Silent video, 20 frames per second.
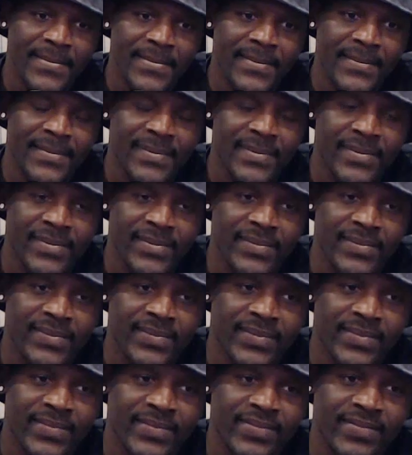
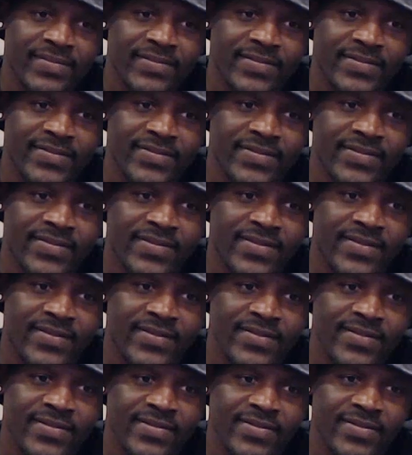
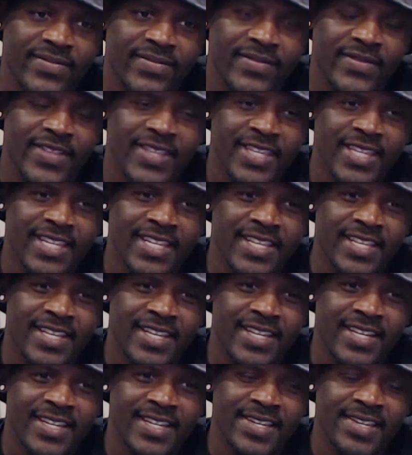
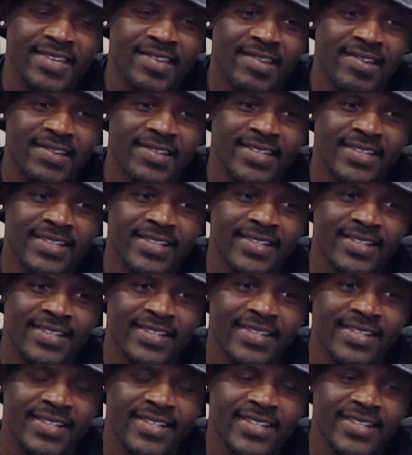
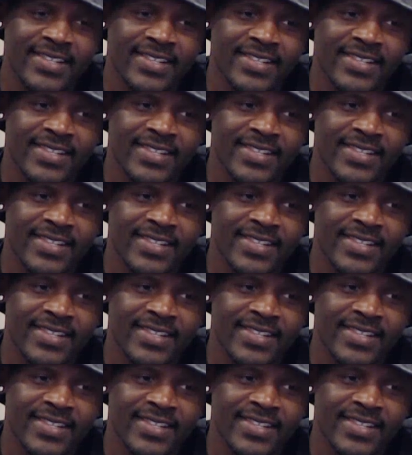(not speaking)